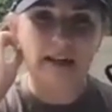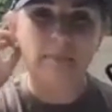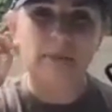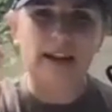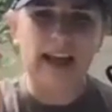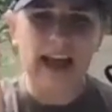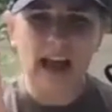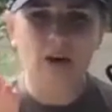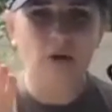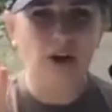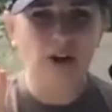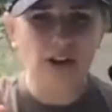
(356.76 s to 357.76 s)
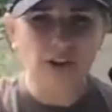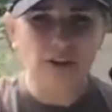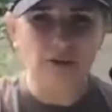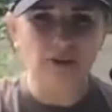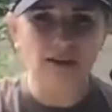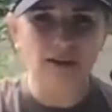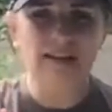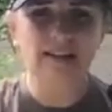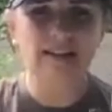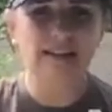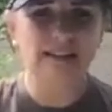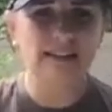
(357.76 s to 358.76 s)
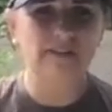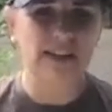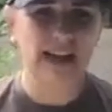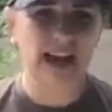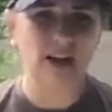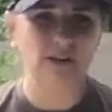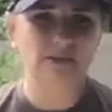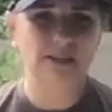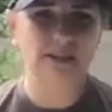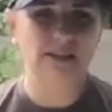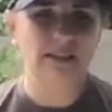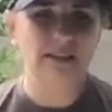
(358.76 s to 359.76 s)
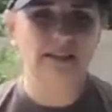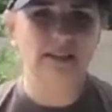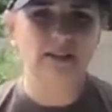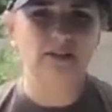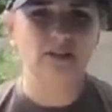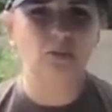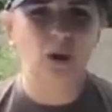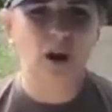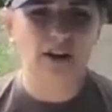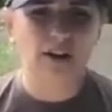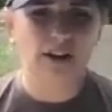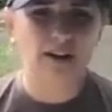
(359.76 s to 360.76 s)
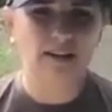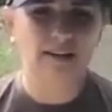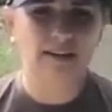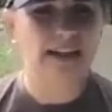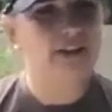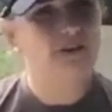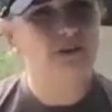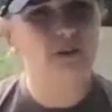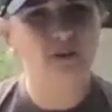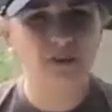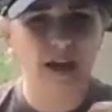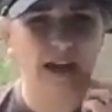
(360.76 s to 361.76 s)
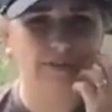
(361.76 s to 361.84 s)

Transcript: But how are you living out the water in your own life?